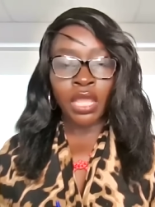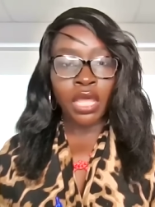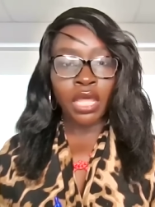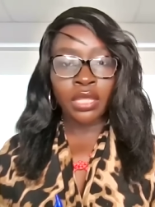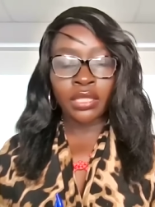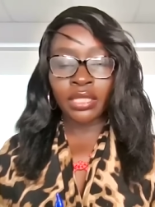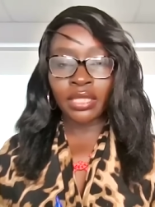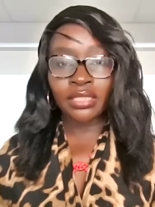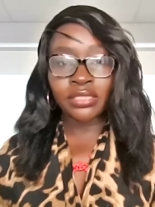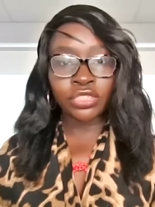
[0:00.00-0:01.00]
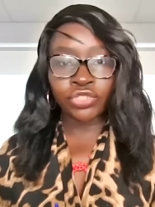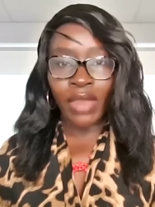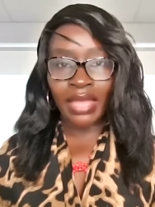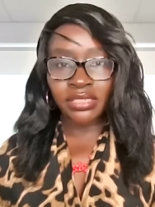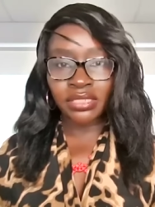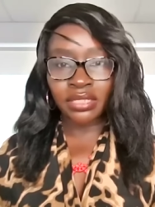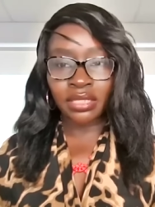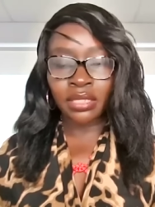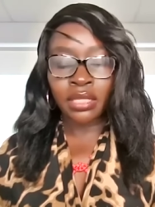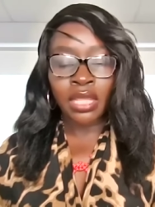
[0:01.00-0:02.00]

It is a tragedy.